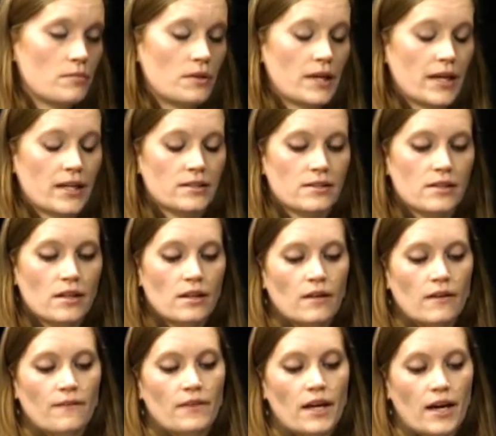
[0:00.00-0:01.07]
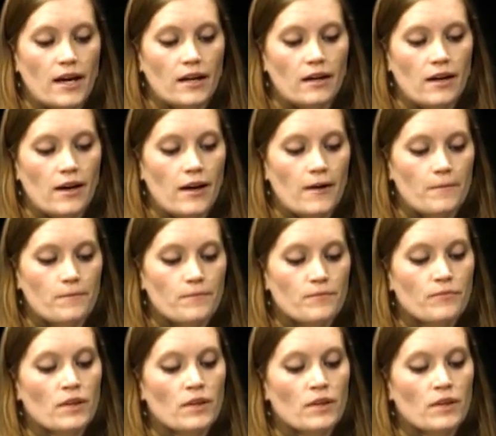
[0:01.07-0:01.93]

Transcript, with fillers: plants that um,